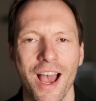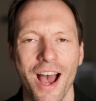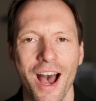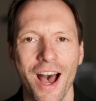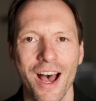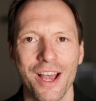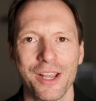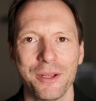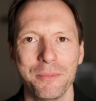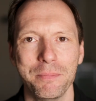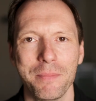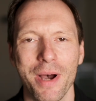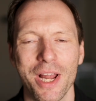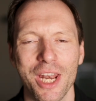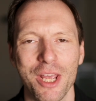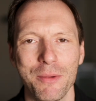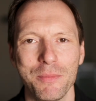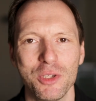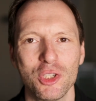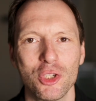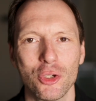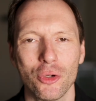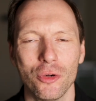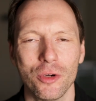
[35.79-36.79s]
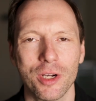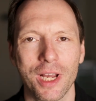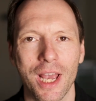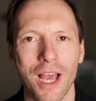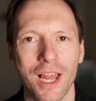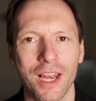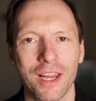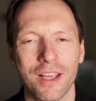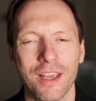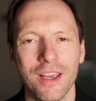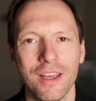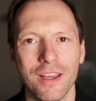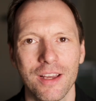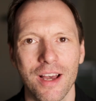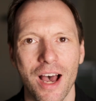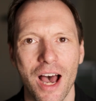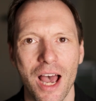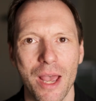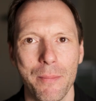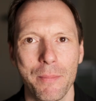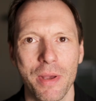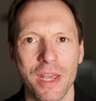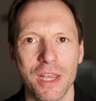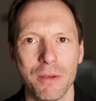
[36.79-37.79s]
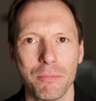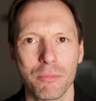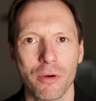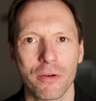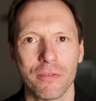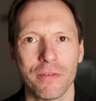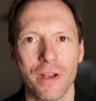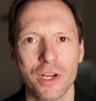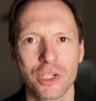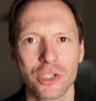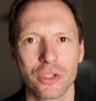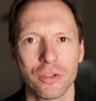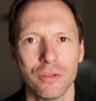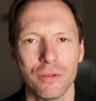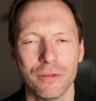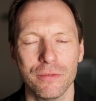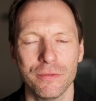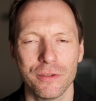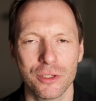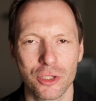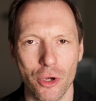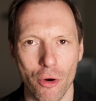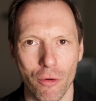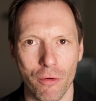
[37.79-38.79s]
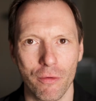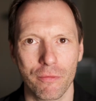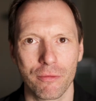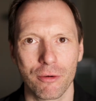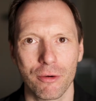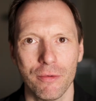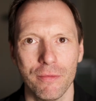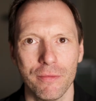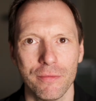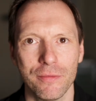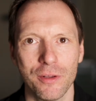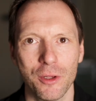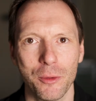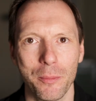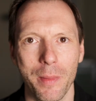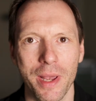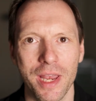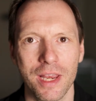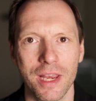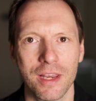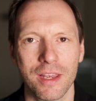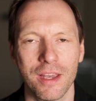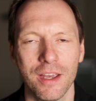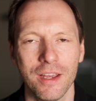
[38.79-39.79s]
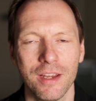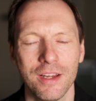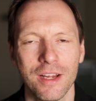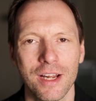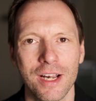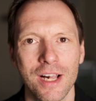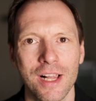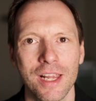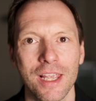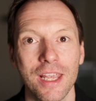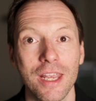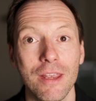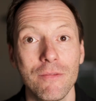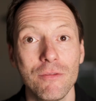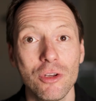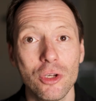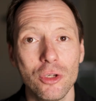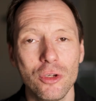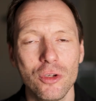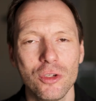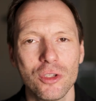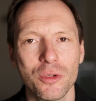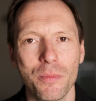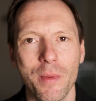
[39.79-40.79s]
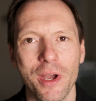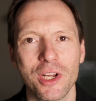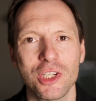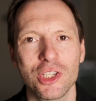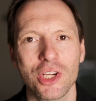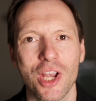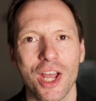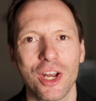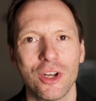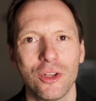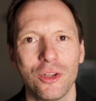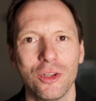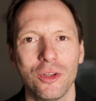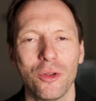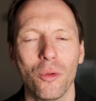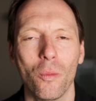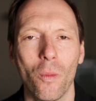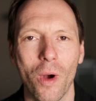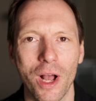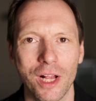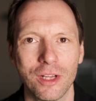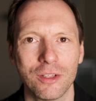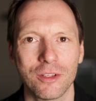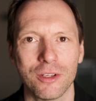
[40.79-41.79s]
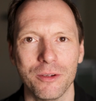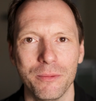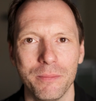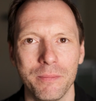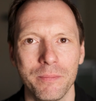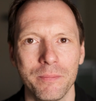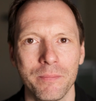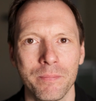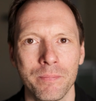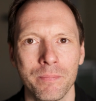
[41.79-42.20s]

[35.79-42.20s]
Hi, my name is Sean Gallagher. I'm a professional photographer and filmmaker. If you're new to my channel, welcome.